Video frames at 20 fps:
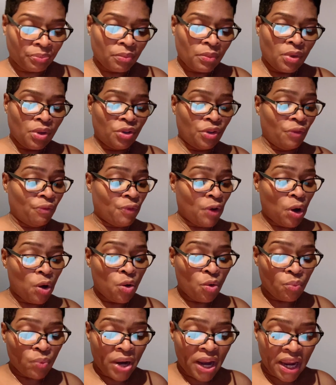The
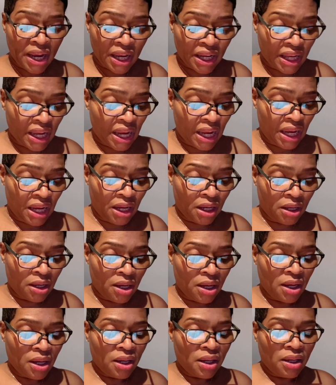phone rang again.
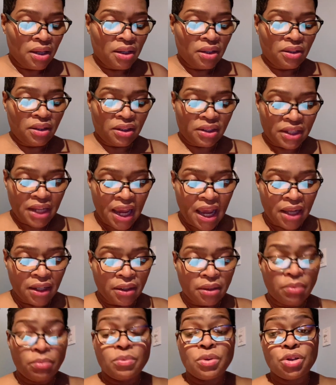The talent
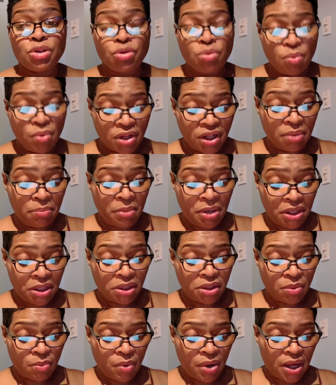was 20 minutes
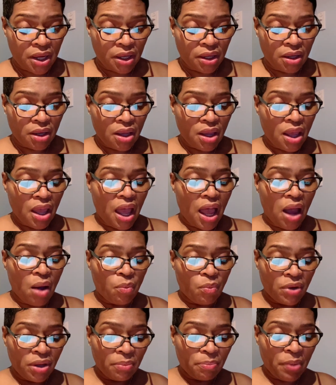away. I
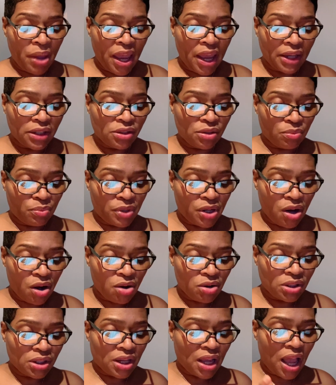went back to
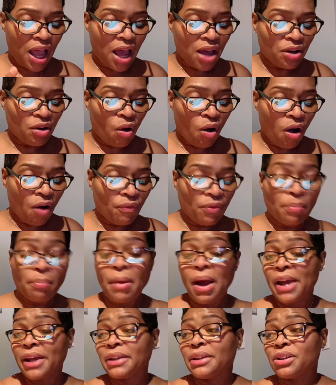rehearsing how to offer
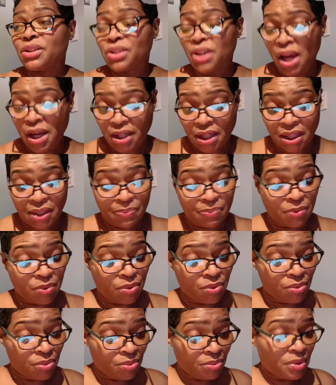Mike the Chinese food.
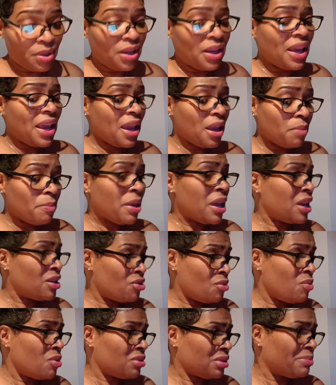Hey, man, you
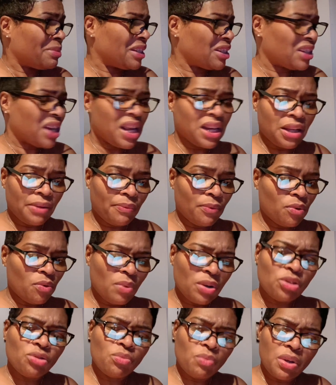want some Chinese food?
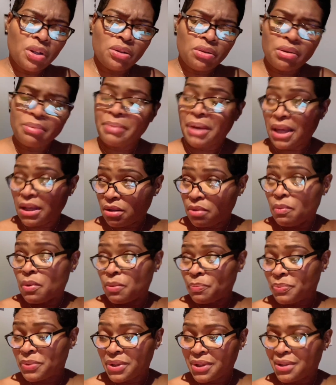What you want to do, man?
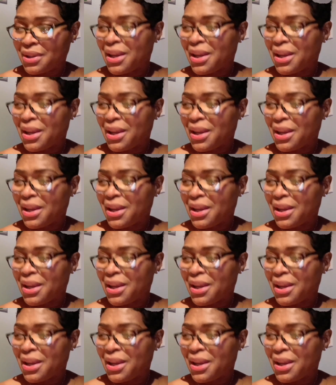Oops.